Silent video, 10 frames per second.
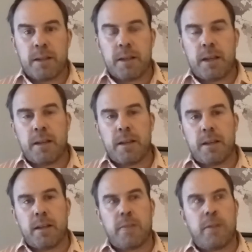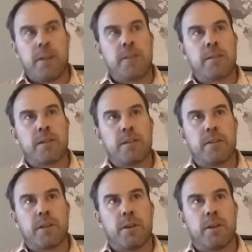And, and the greens are
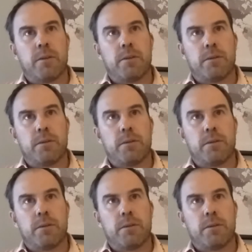difficult